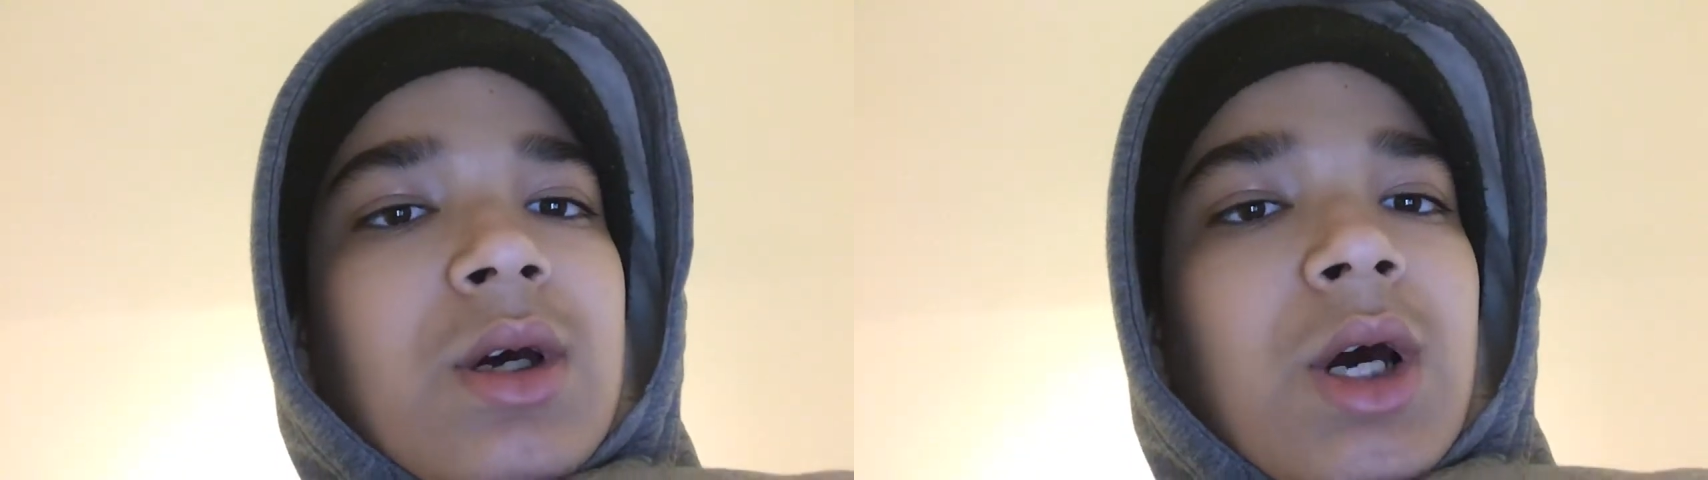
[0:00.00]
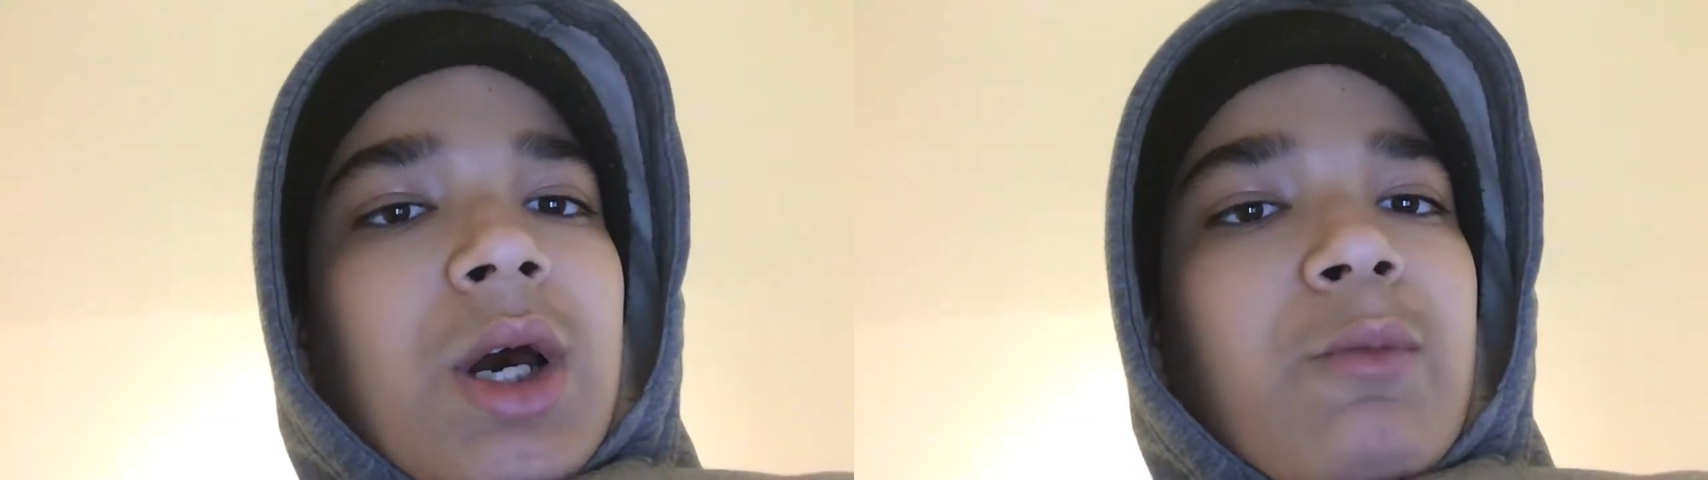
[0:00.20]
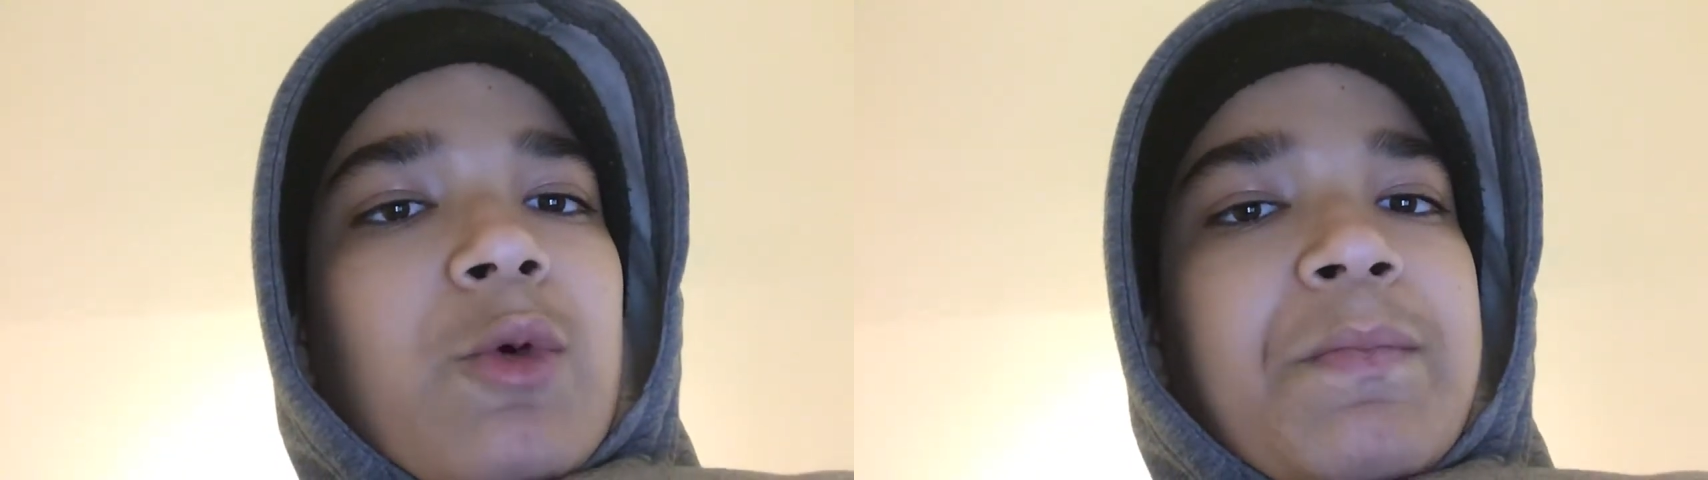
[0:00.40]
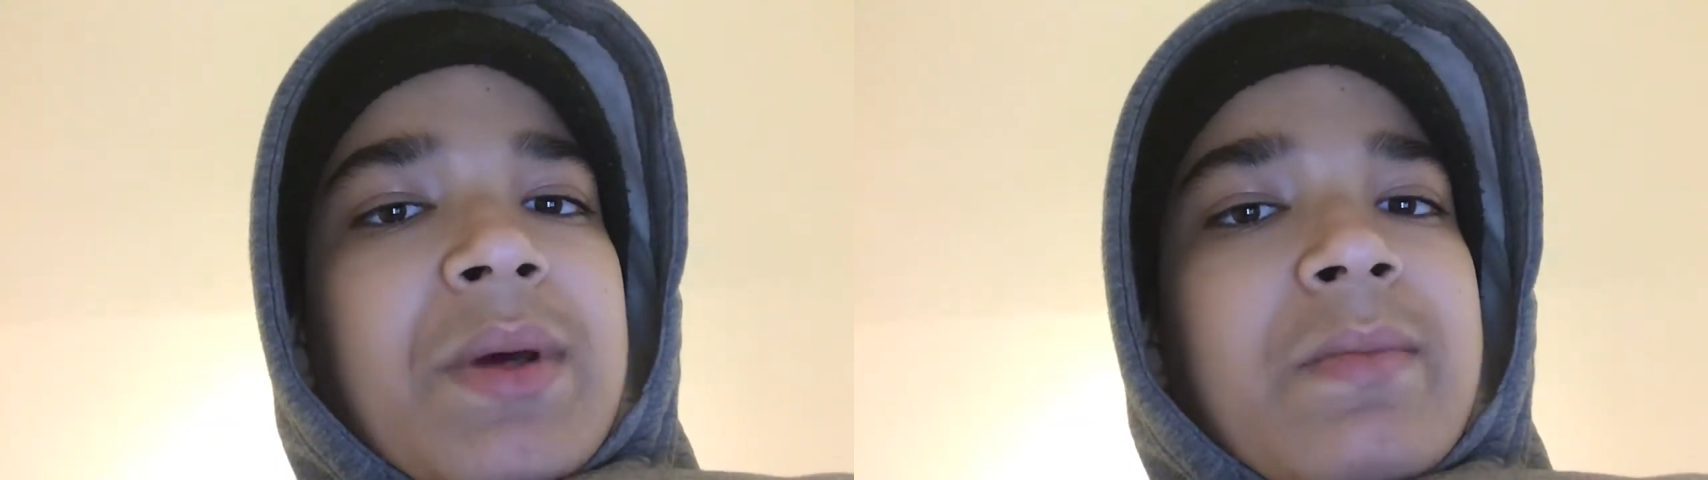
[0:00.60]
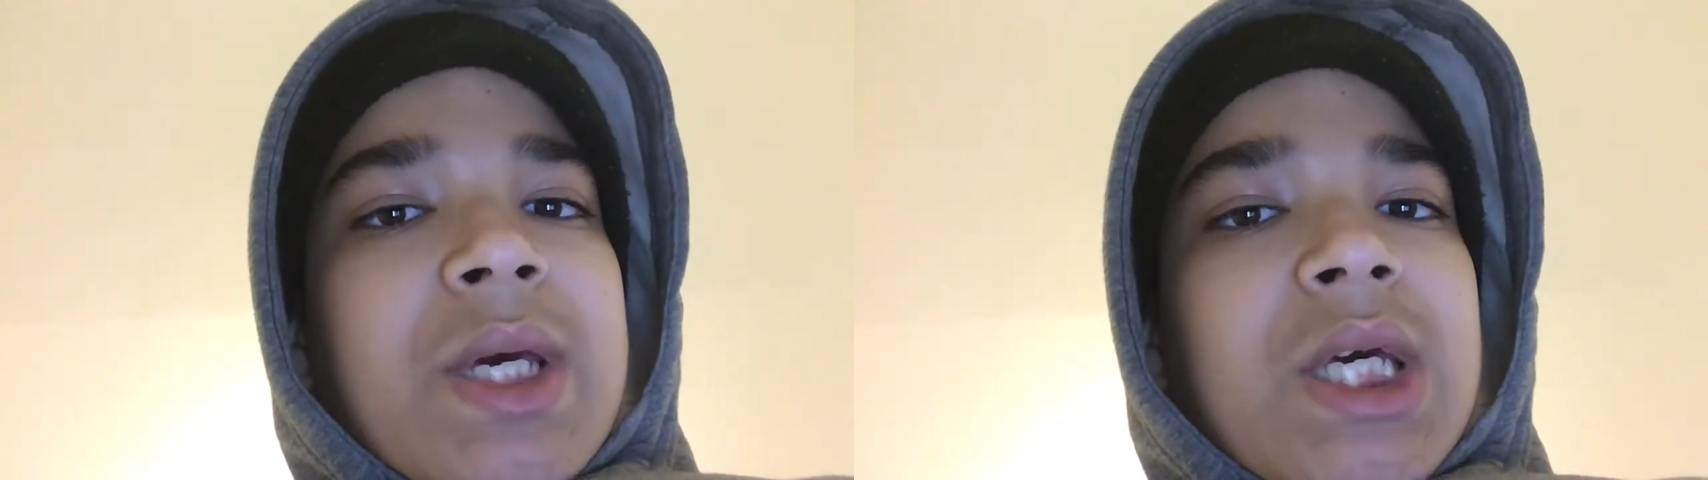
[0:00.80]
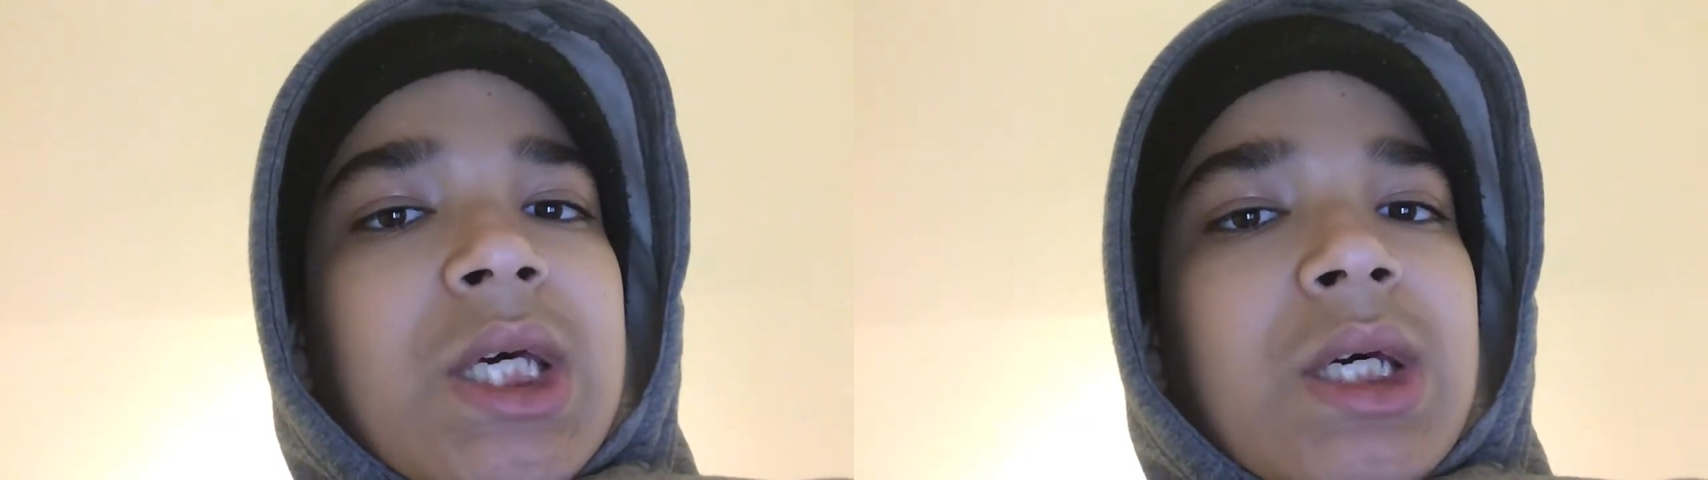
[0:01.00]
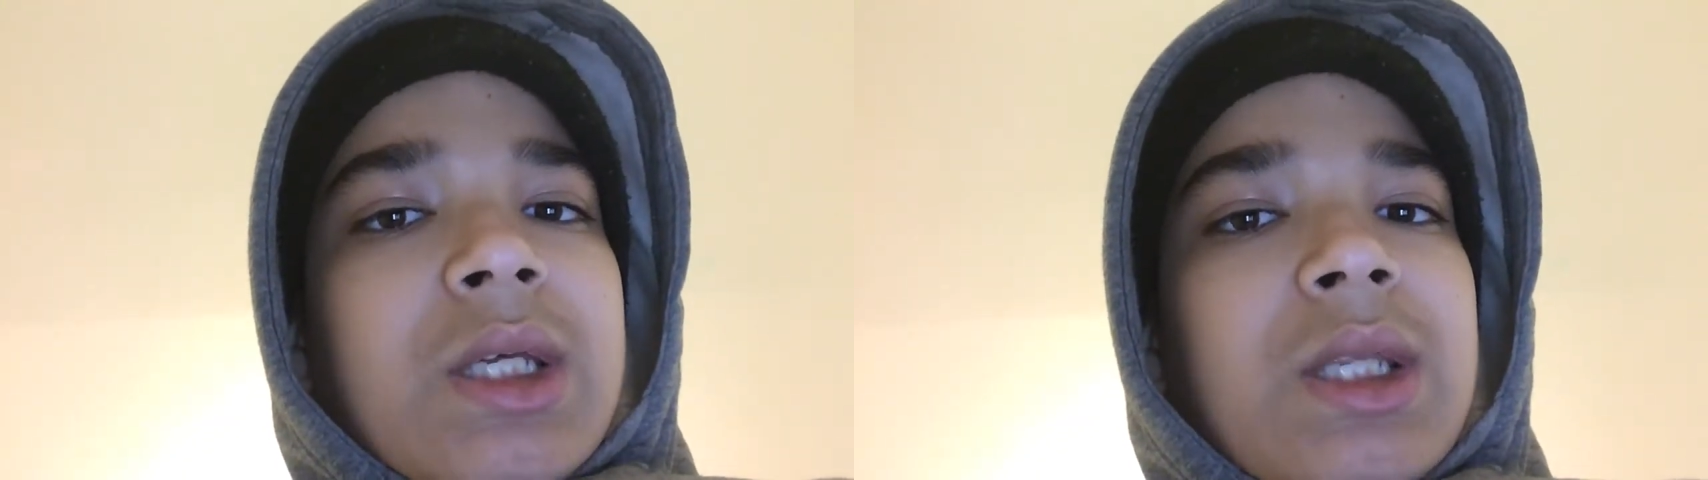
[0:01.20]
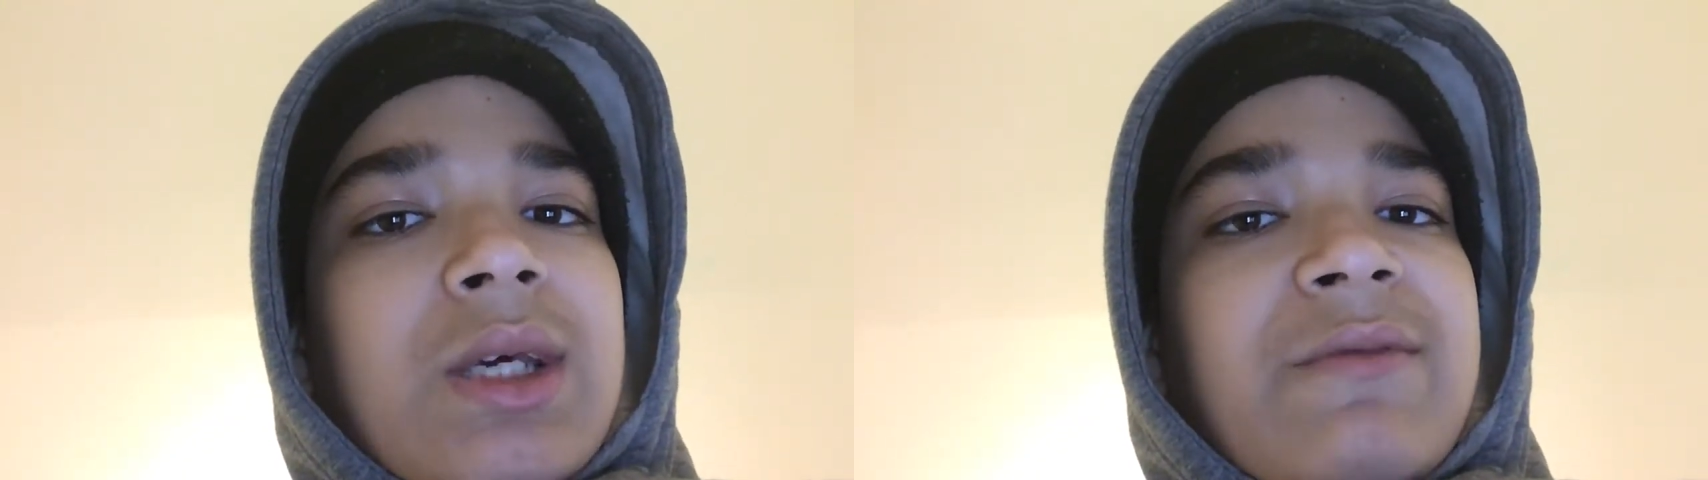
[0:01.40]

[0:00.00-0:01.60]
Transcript: I won't be making any